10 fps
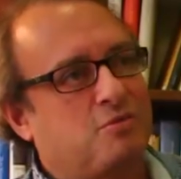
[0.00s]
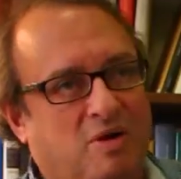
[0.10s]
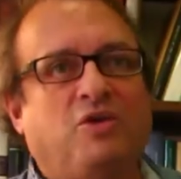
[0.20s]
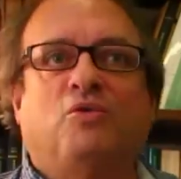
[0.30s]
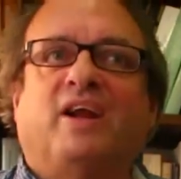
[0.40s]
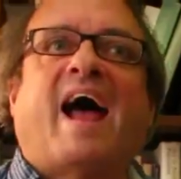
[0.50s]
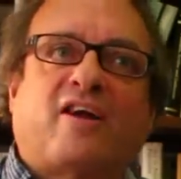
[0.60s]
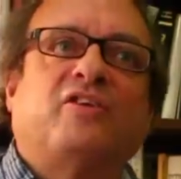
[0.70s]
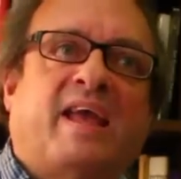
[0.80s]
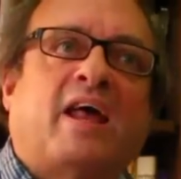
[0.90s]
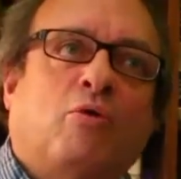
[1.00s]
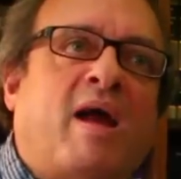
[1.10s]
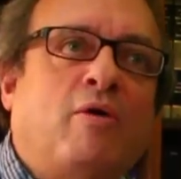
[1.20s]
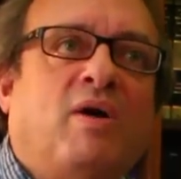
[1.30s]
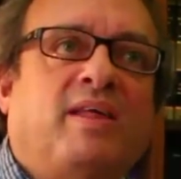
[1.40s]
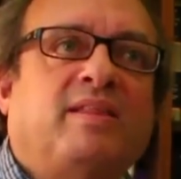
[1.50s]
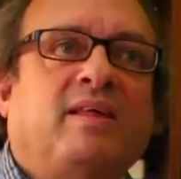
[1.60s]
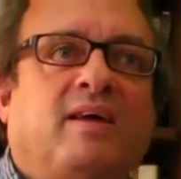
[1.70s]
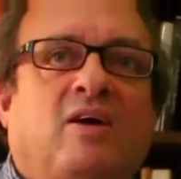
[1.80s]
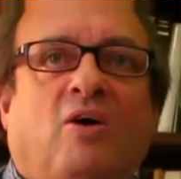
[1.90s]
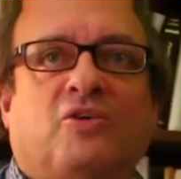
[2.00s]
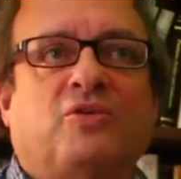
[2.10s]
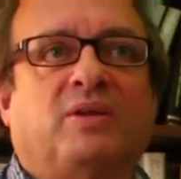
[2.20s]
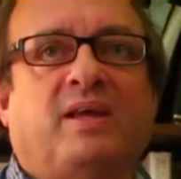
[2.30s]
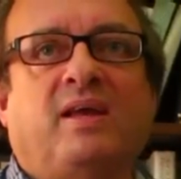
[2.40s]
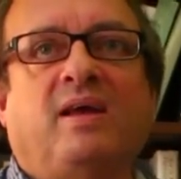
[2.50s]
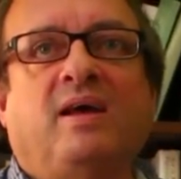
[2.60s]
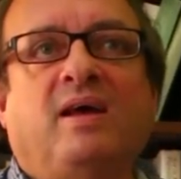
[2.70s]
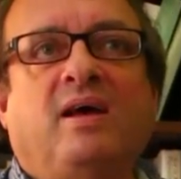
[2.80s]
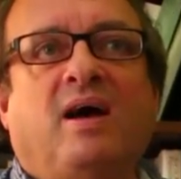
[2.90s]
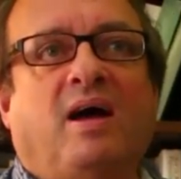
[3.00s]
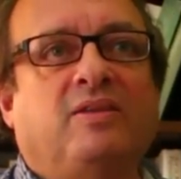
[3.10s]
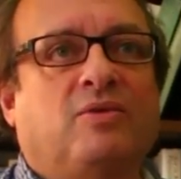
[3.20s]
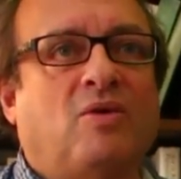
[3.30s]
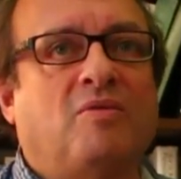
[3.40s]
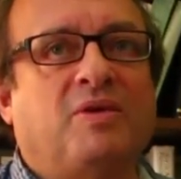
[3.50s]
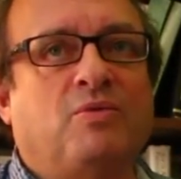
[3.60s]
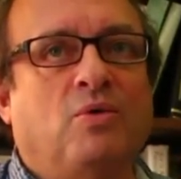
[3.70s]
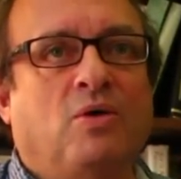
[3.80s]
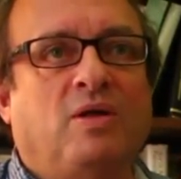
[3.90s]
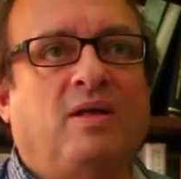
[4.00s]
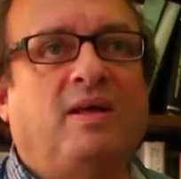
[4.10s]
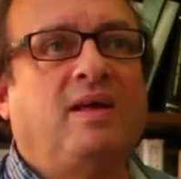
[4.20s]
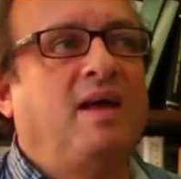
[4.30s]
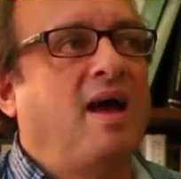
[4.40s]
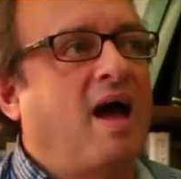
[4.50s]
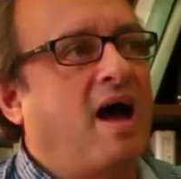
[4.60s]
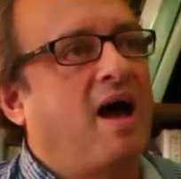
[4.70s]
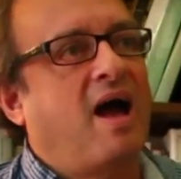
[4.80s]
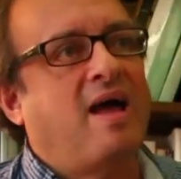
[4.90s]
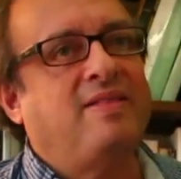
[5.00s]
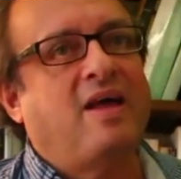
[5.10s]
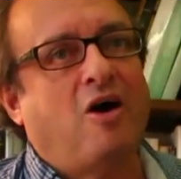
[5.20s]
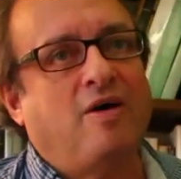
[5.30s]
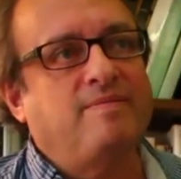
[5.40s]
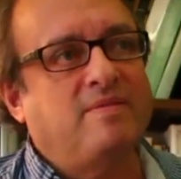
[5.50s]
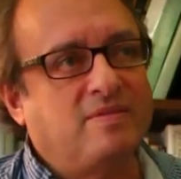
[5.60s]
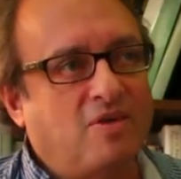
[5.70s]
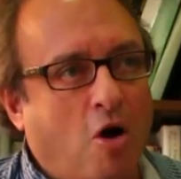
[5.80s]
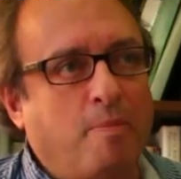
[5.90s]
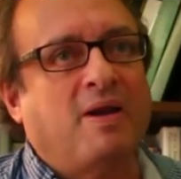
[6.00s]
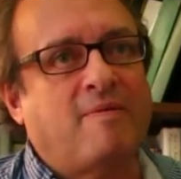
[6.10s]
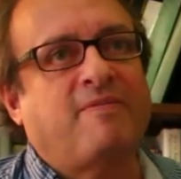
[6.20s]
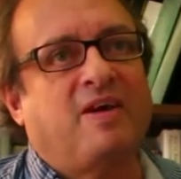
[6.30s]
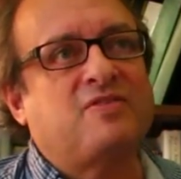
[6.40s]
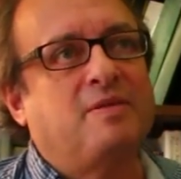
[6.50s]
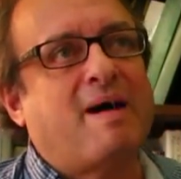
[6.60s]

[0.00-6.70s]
us what you could actually get away with culturally under Roman rule. And they open up for us the